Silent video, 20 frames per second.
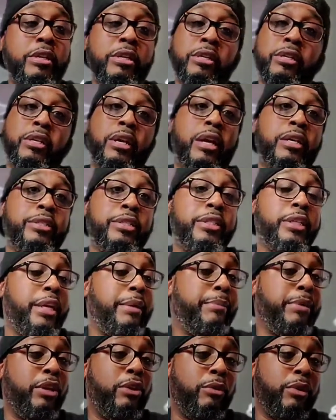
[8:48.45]
Y'all just let
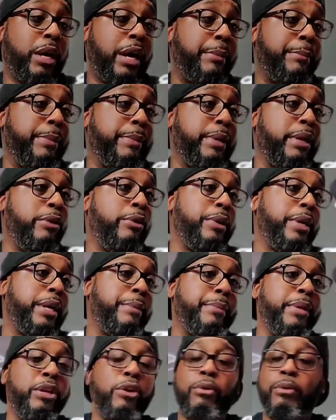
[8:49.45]
me know. Comment below and let
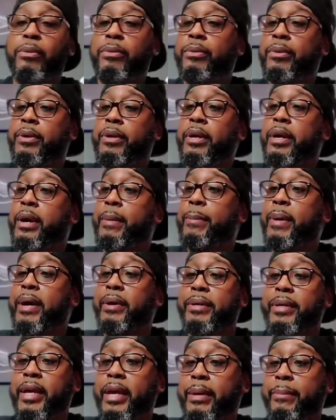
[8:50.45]
me know
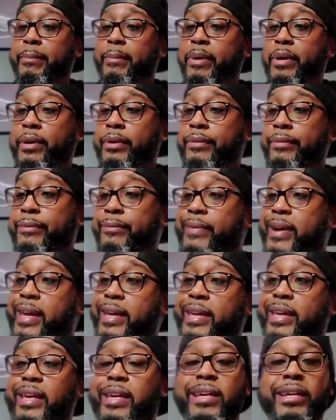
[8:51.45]
about that. But right
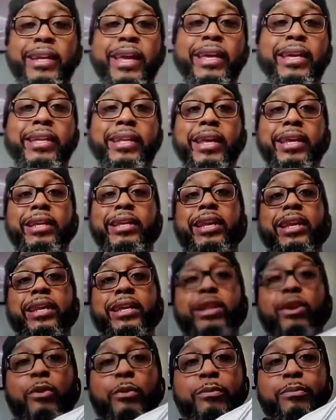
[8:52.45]
here, they, they, they
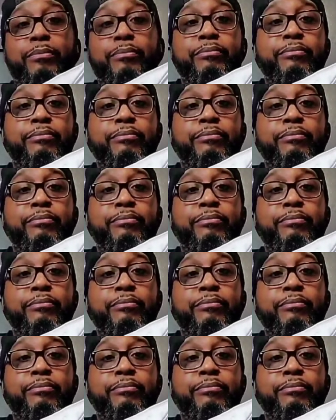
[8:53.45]
dope.